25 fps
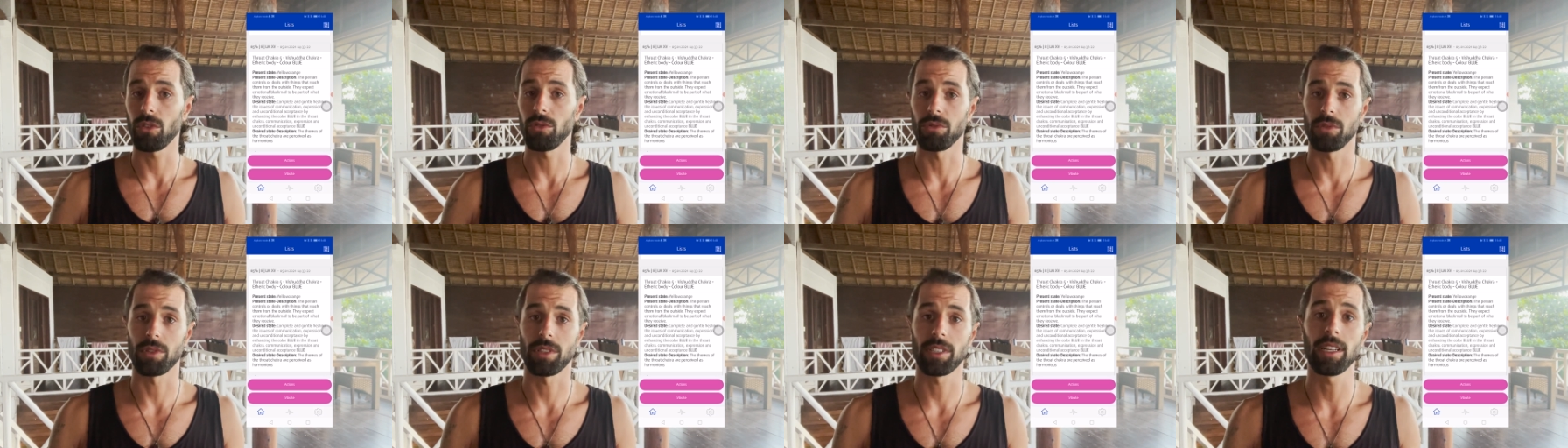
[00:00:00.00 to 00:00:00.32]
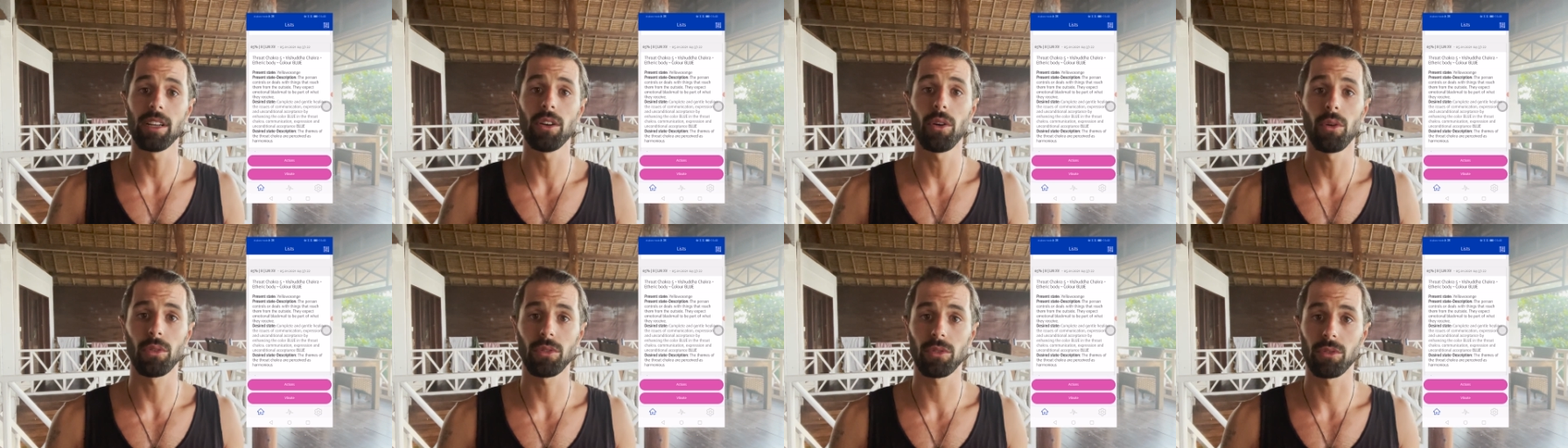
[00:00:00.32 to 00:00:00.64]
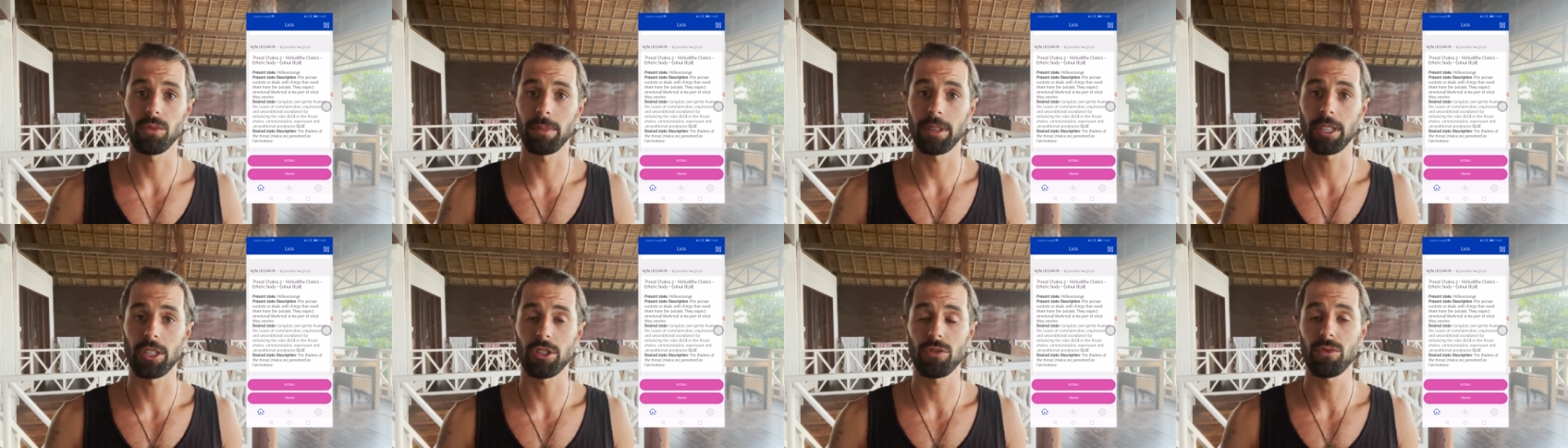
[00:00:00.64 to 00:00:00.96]
you still hold
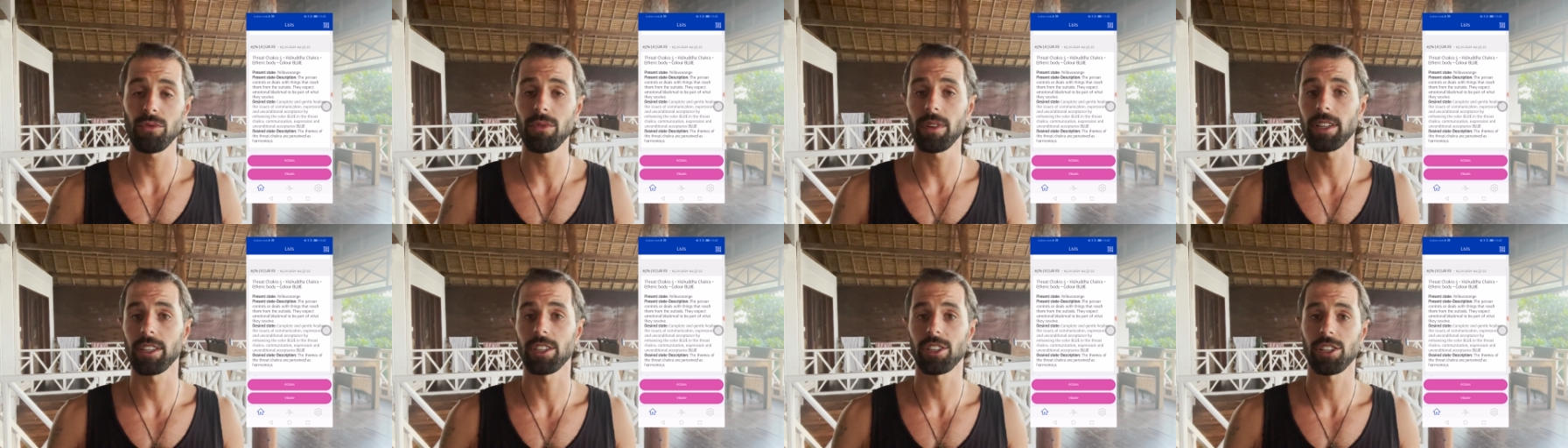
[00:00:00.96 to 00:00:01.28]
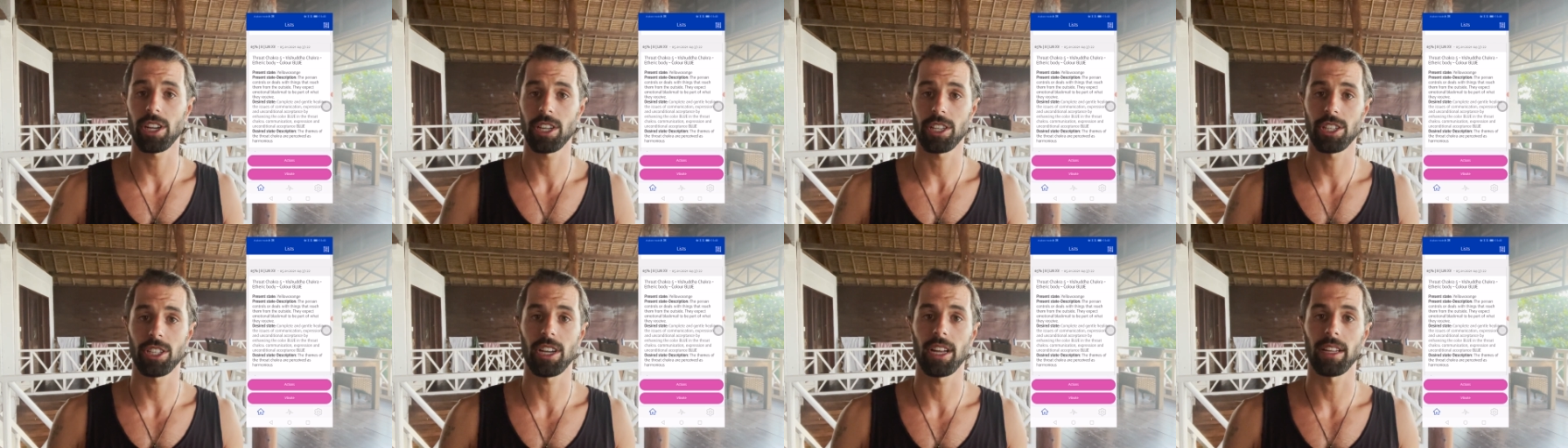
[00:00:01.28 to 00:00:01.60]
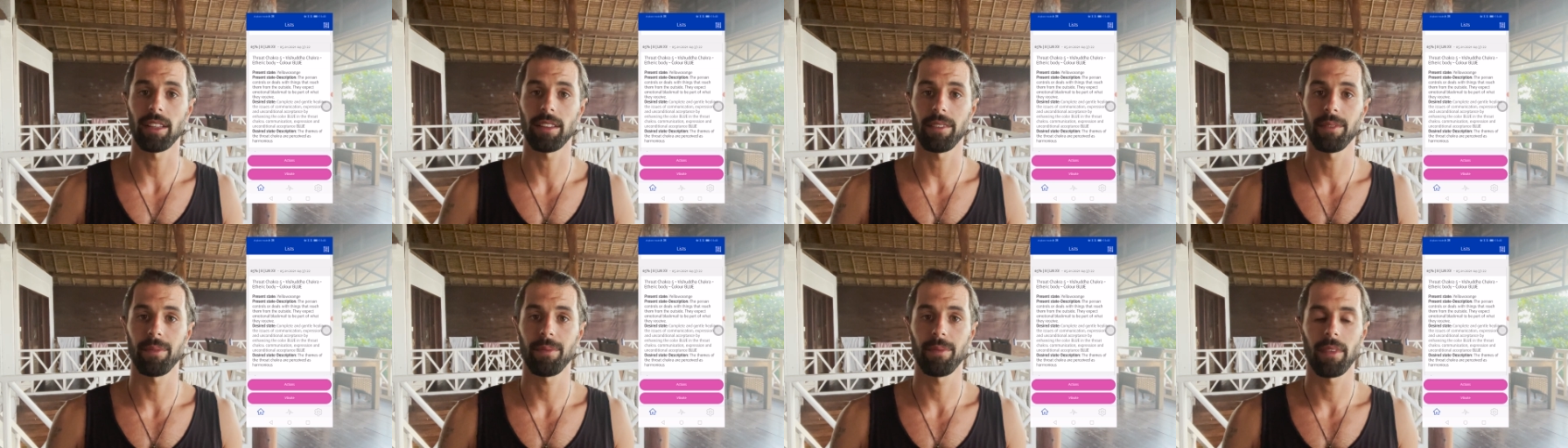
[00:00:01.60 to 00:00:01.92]
to be true and change that.
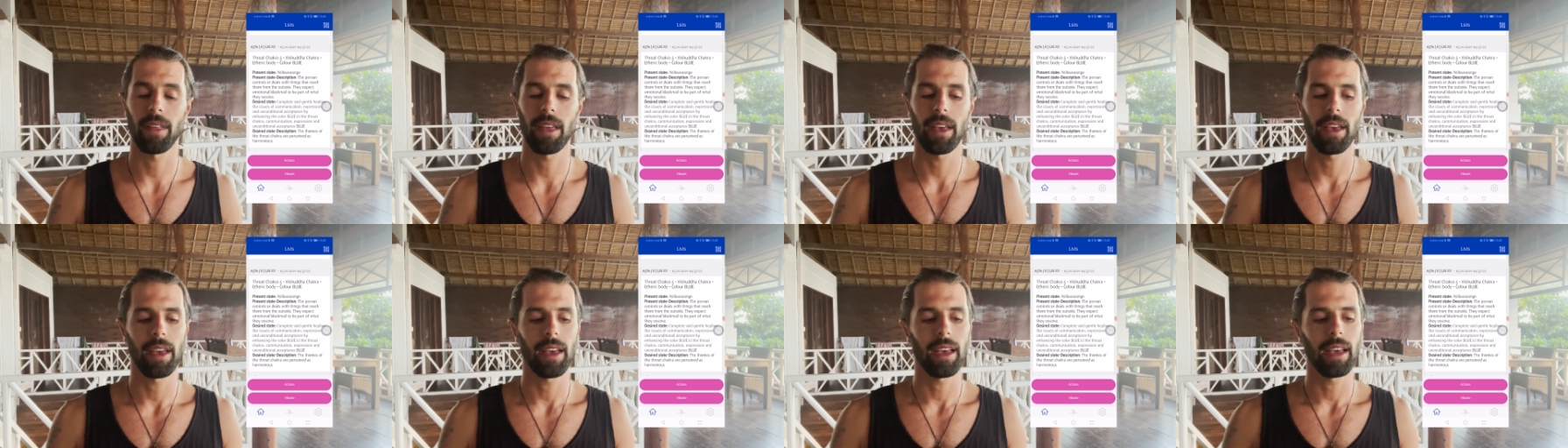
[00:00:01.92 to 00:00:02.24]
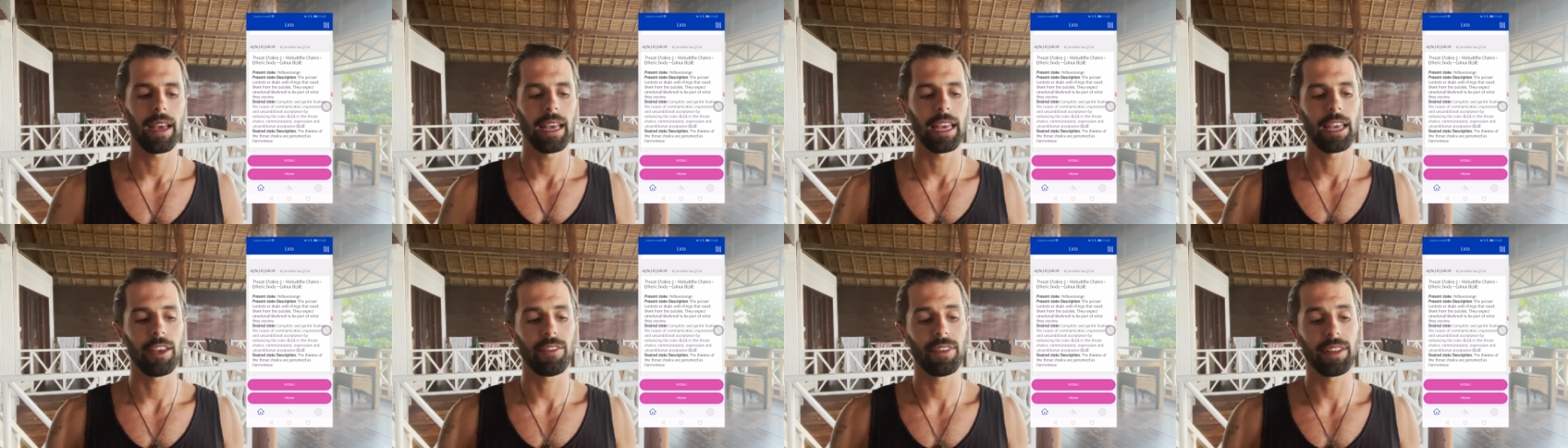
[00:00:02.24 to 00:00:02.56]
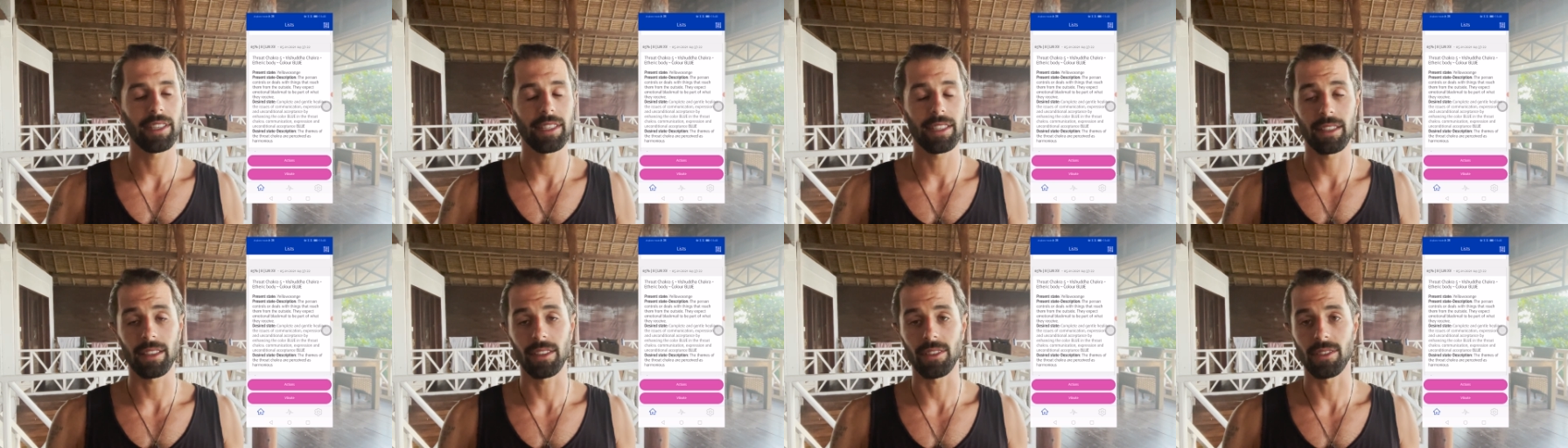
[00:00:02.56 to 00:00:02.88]
If
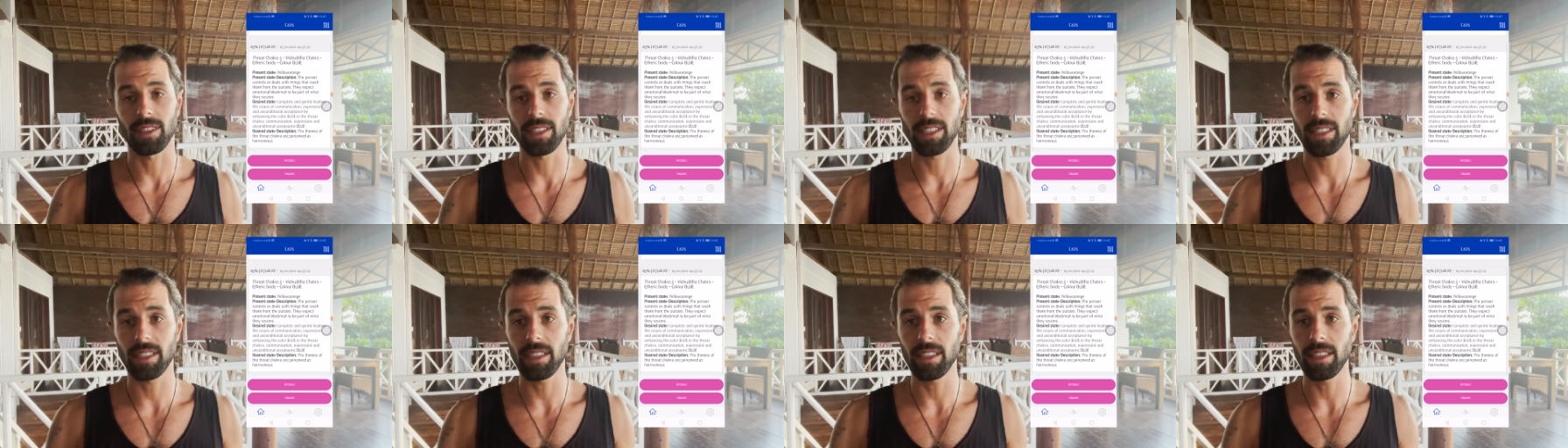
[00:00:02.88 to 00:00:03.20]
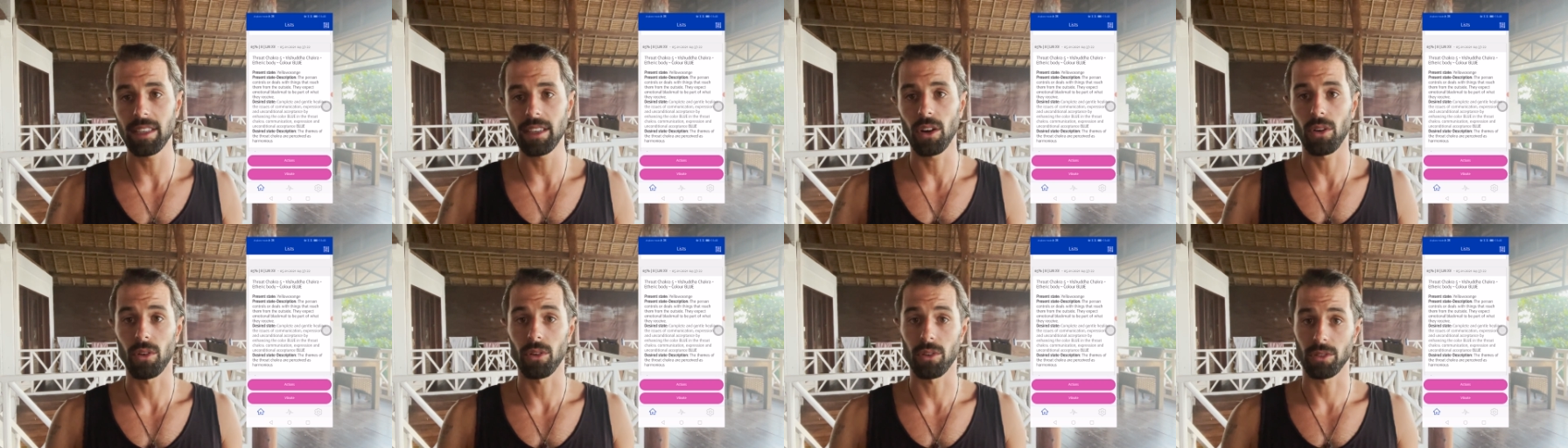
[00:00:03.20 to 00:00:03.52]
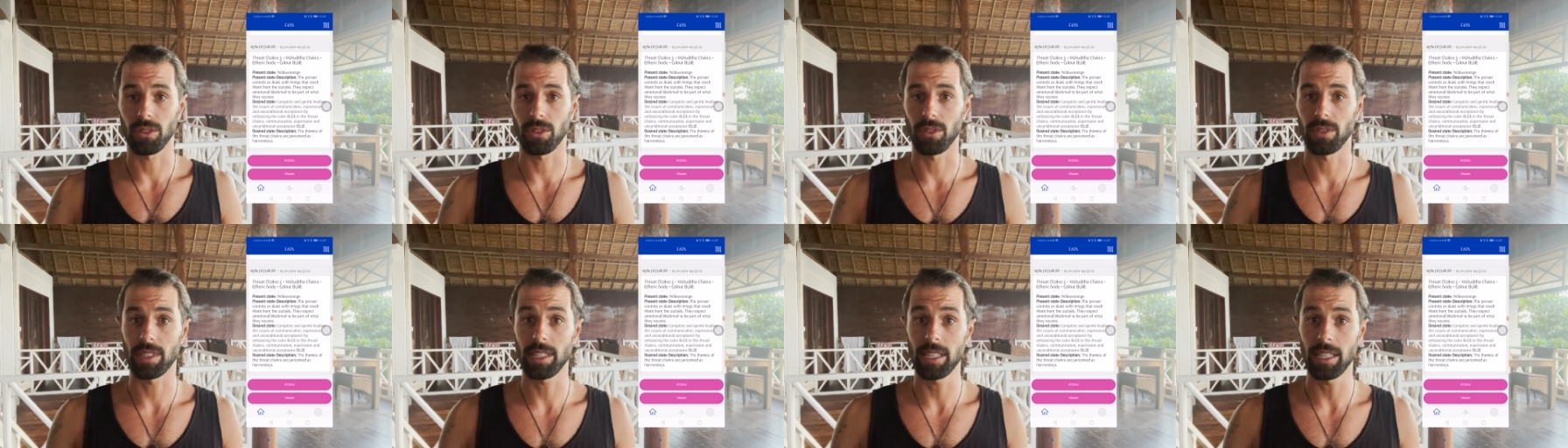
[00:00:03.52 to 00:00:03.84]
it's in the C or
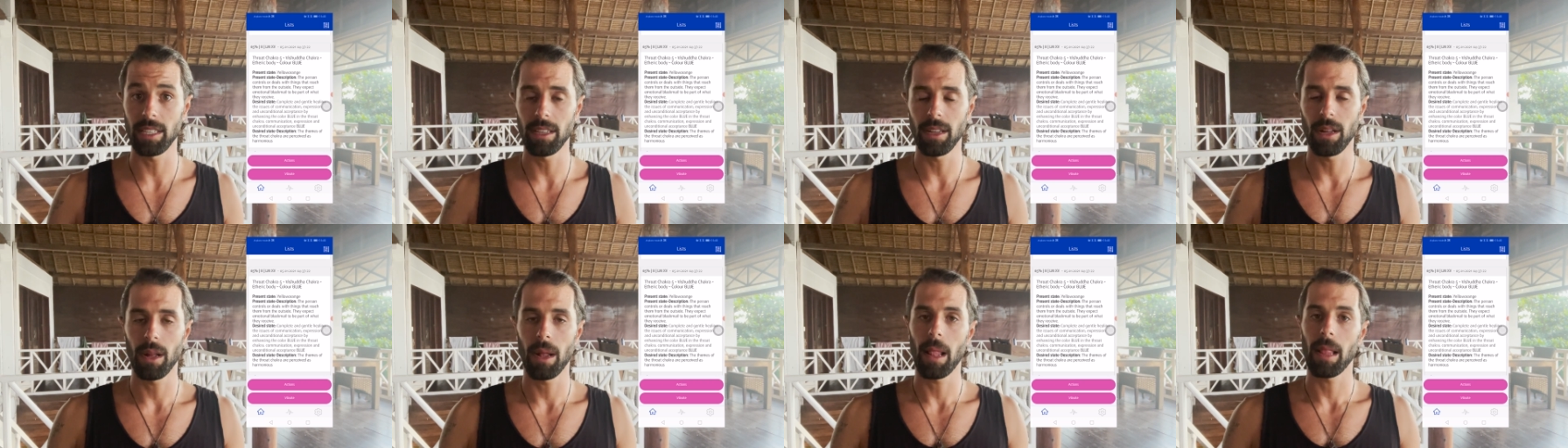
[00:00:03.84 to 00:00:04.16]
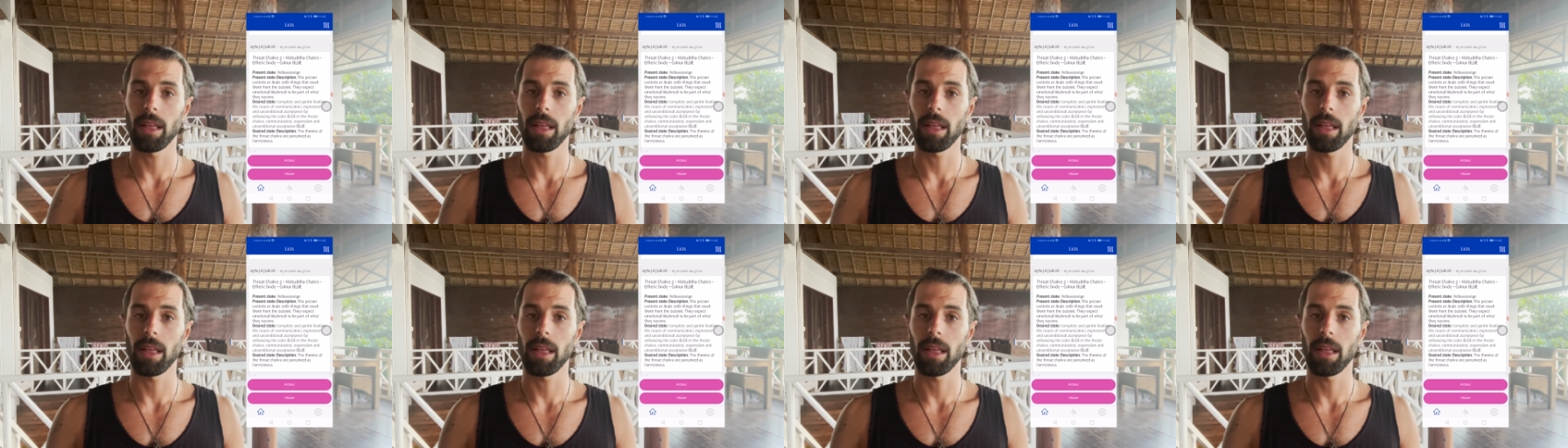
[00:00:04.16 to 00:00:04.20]
the D,